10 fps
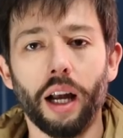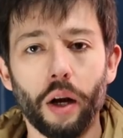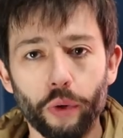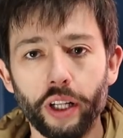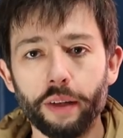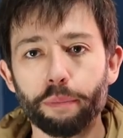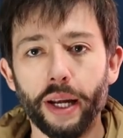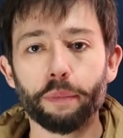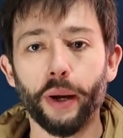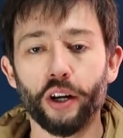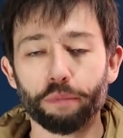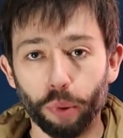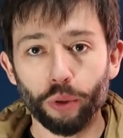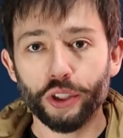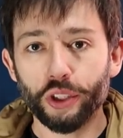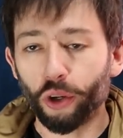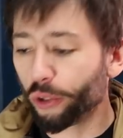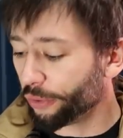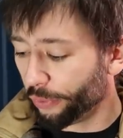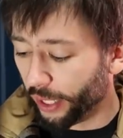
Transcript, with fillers: A really big pair of boots sold.